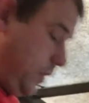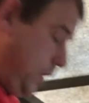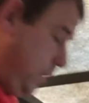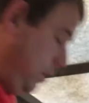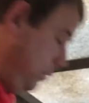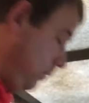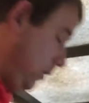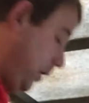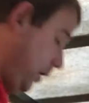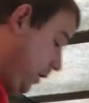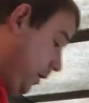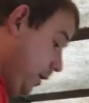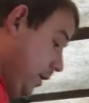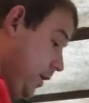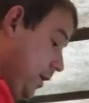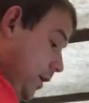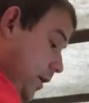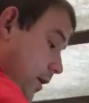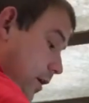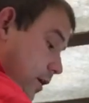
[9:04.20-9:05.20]
Alright,
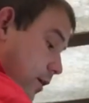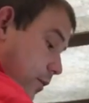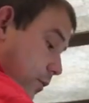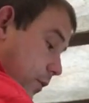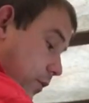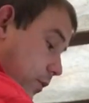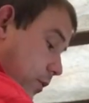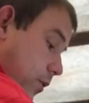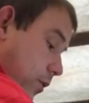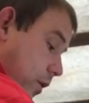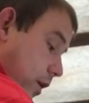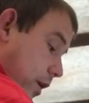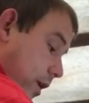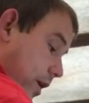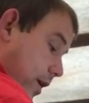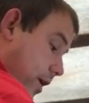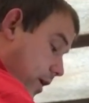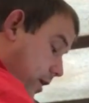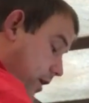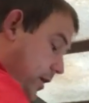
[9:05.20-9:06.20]
we'll go
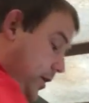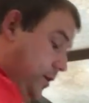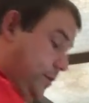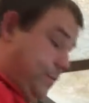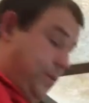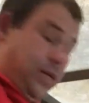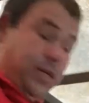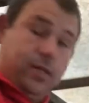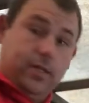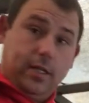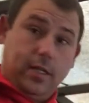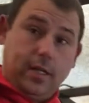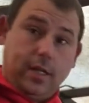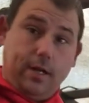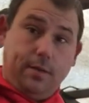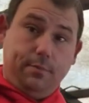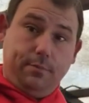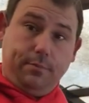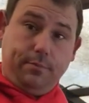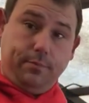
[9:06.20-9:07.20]
ahead, because I
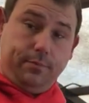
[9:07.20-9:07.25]
got